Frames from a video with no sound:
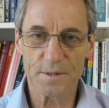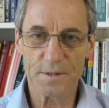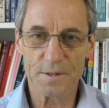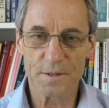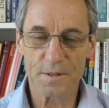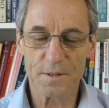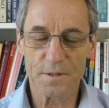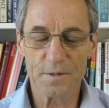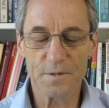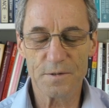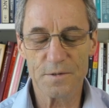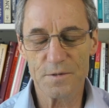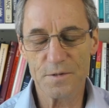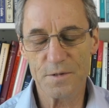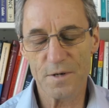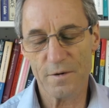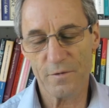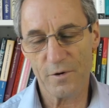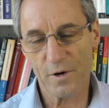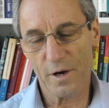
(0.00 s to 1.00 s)
So
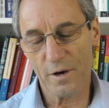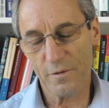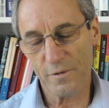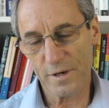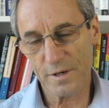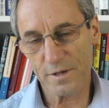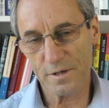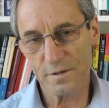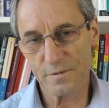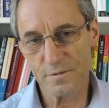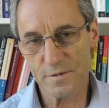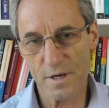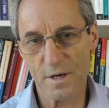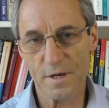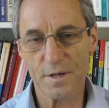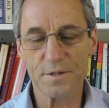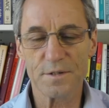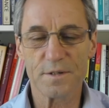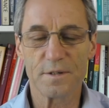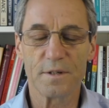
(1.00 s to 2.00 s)
you have a hierarchy of
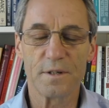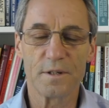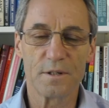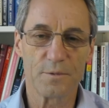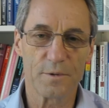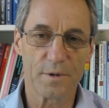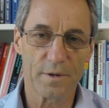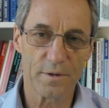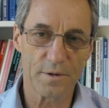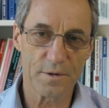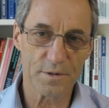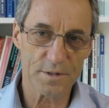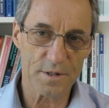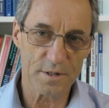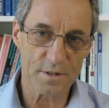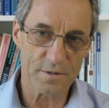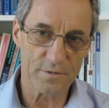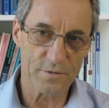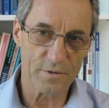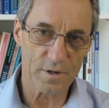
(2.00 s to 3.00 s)
tasks, and each one of those
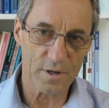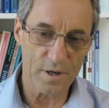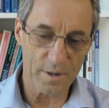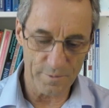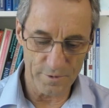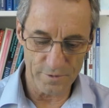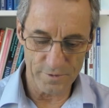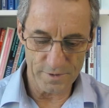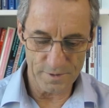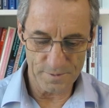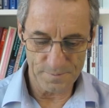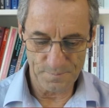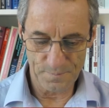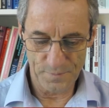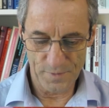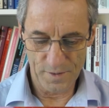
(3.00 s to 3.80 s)
has a vocabulary.